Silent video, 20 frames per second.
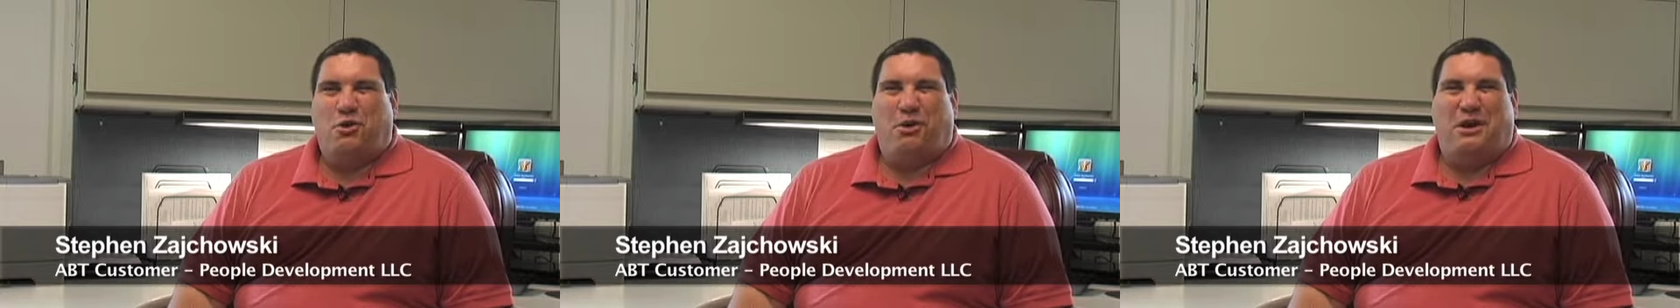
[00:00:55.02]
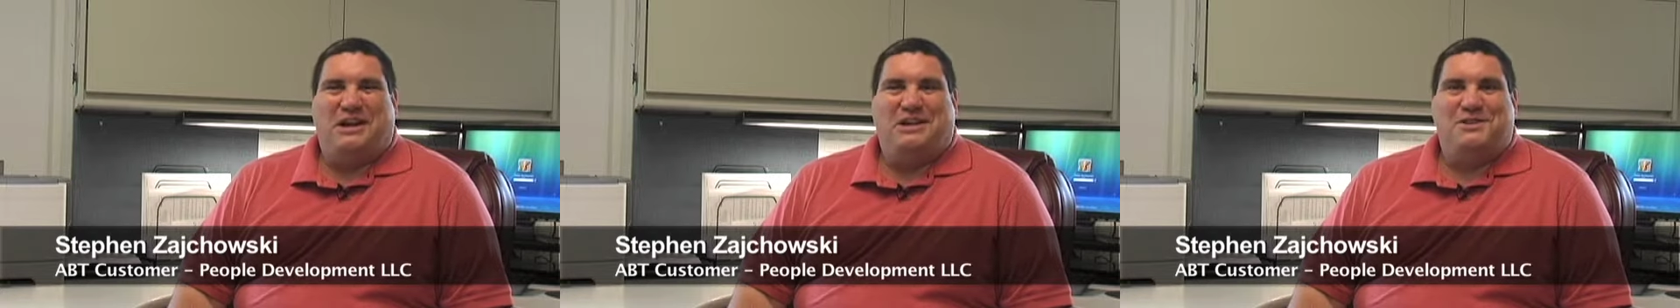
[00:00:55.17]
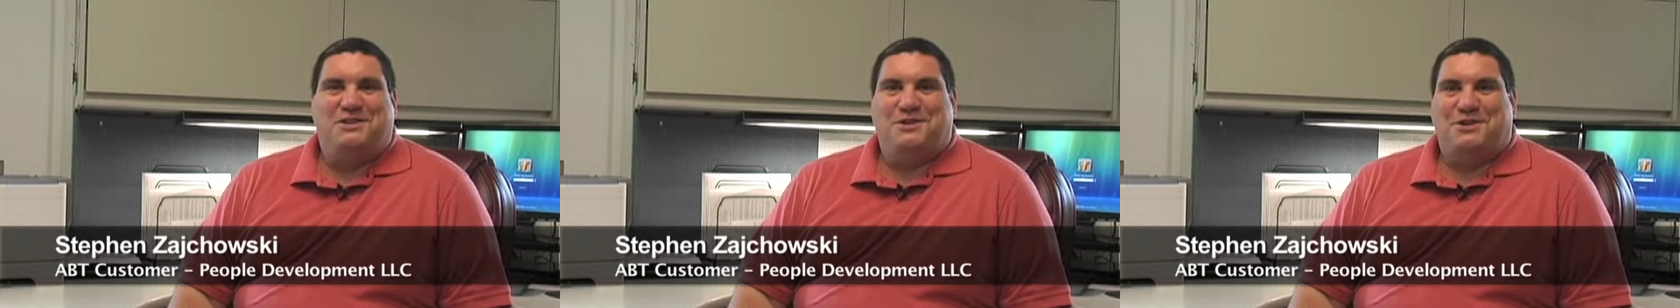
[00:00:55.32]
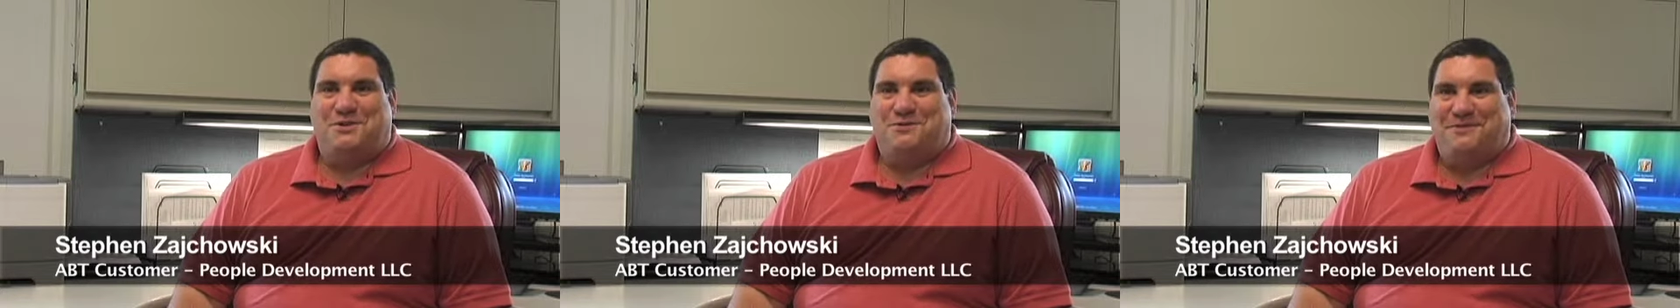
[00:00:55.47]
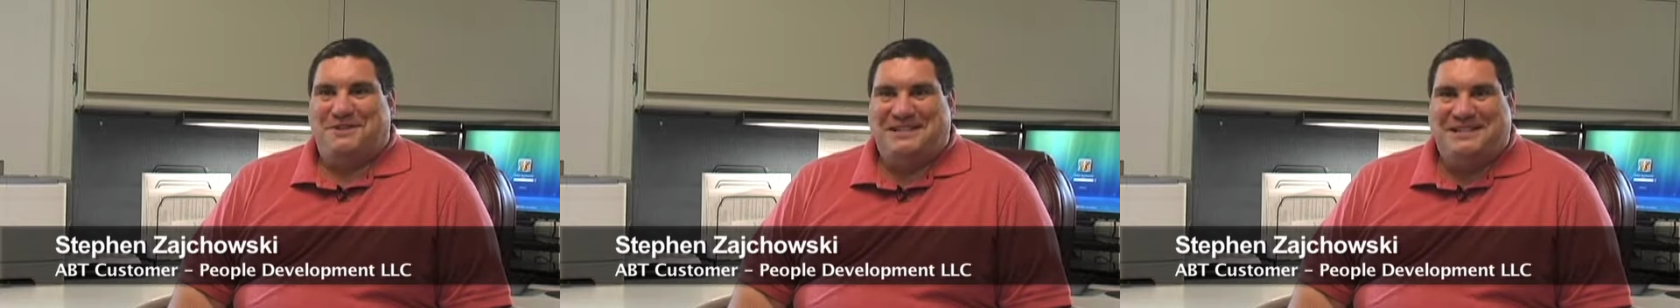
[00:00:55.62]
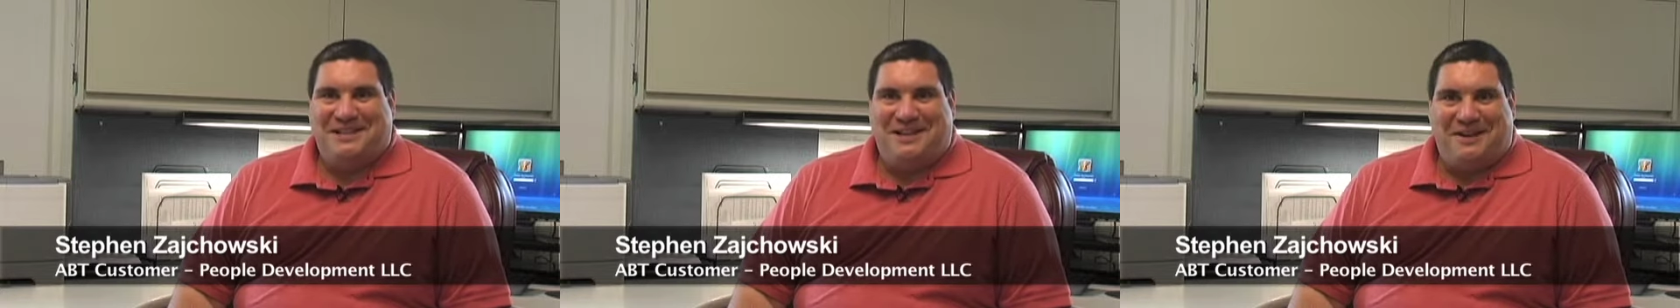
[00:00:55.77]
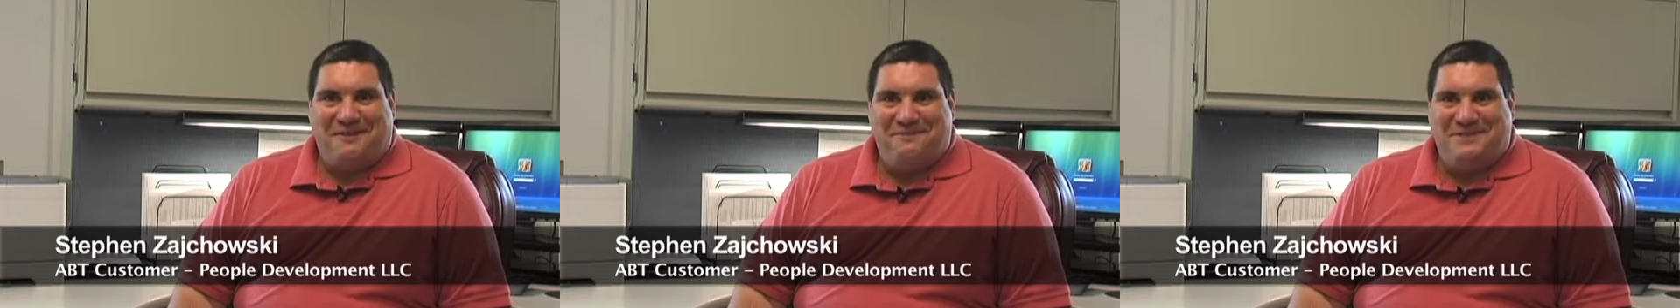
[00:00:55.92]
great
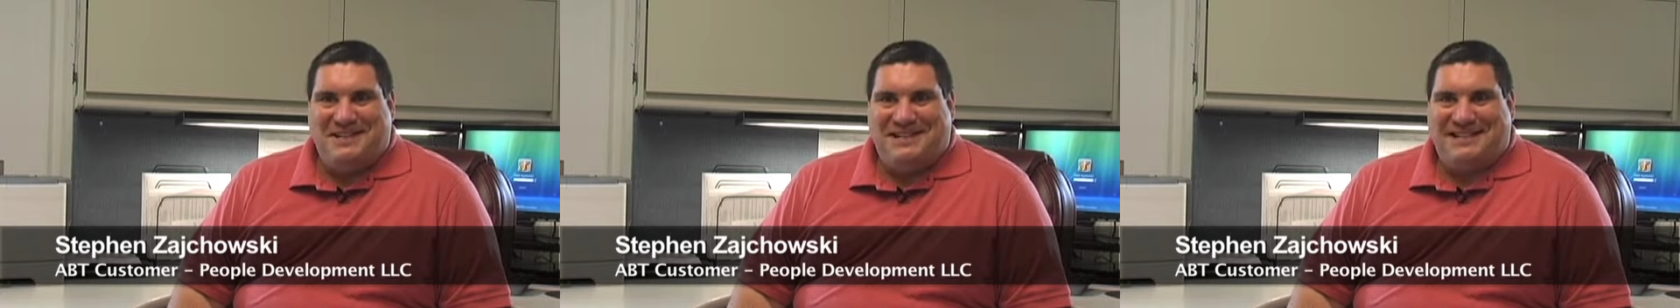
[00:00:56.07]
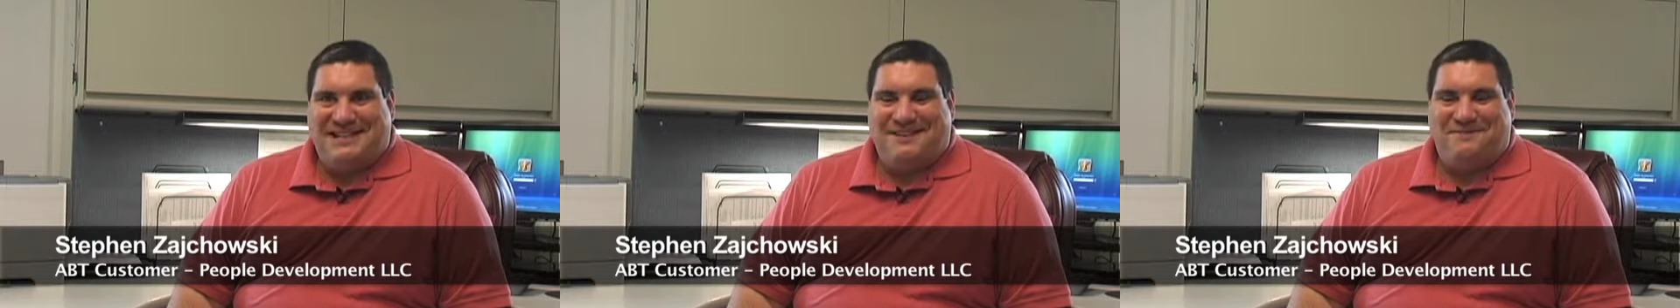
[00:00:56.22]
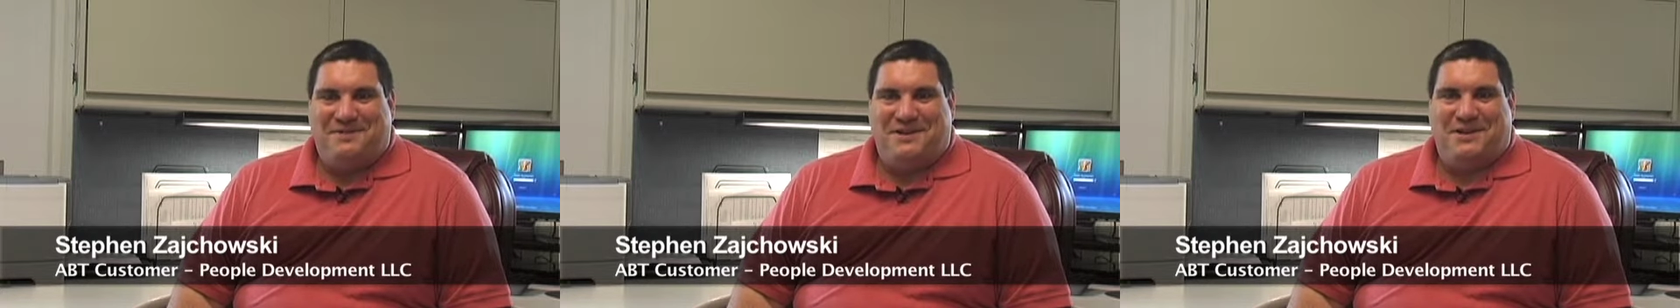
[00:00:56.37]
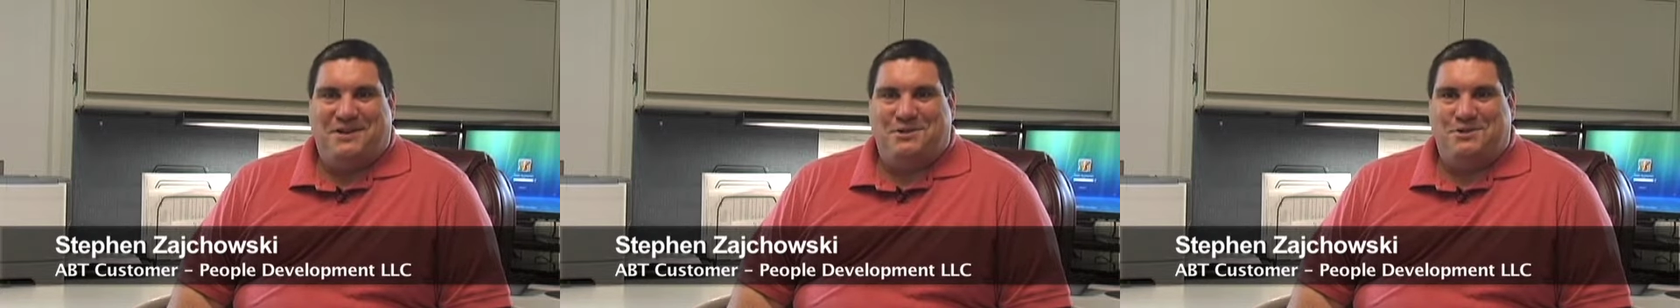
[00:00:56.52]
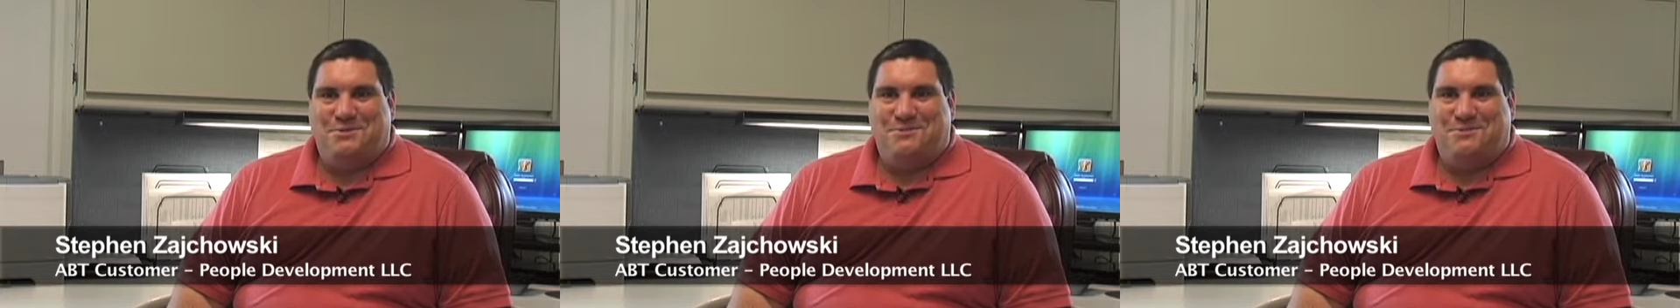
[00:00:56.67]
service, loved it. They've done a